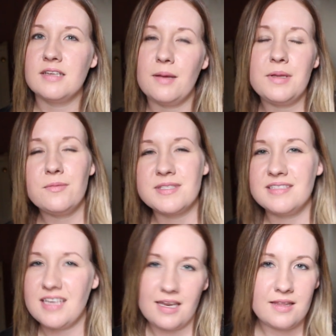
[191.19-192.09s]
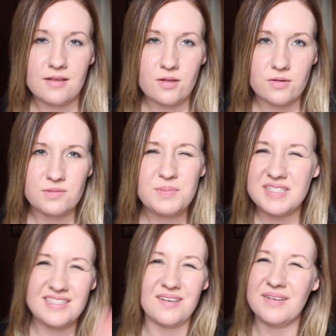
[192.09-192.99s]
I mean, he wasn't dead in the clothes, but
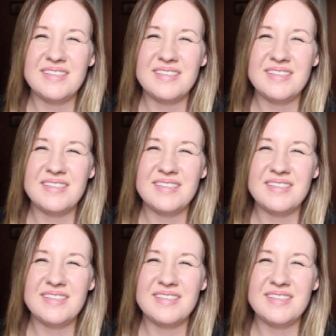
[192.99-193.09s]
still,